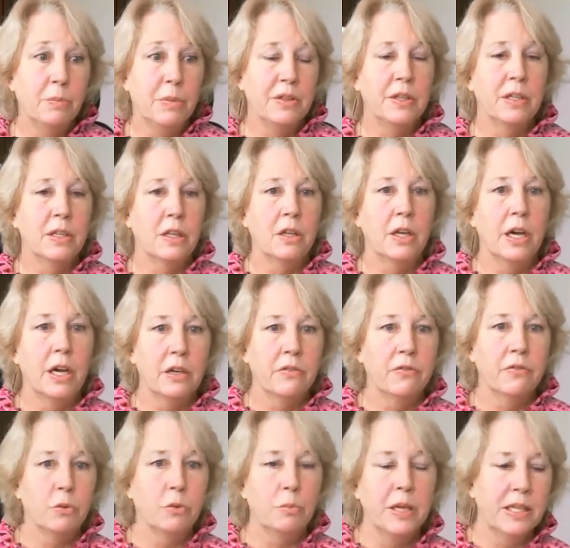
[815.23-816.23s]
But then a lot of
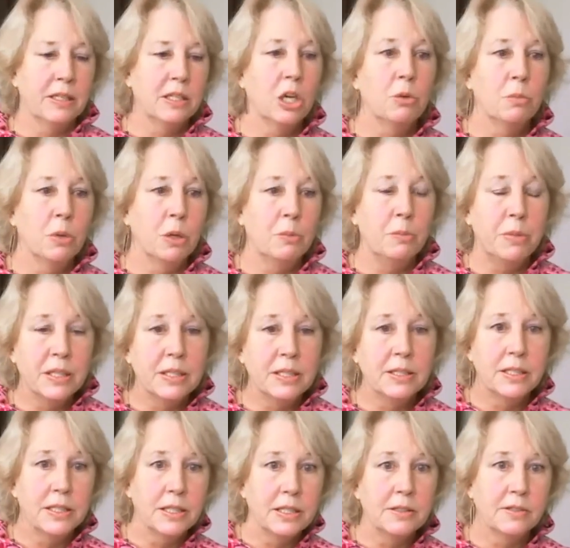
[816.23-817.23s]
them had
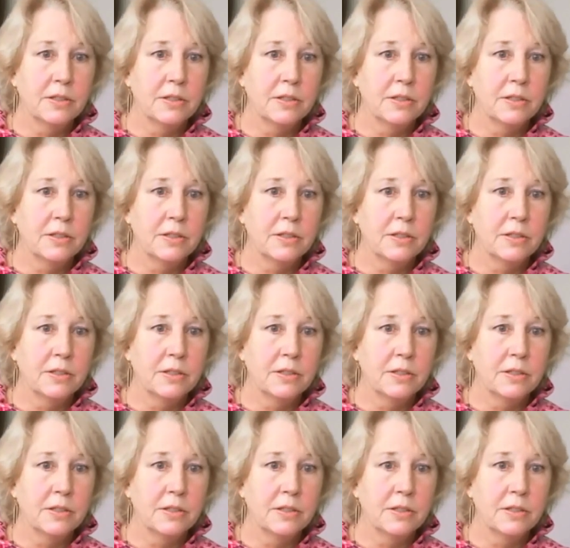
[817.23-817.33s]
comorbidities,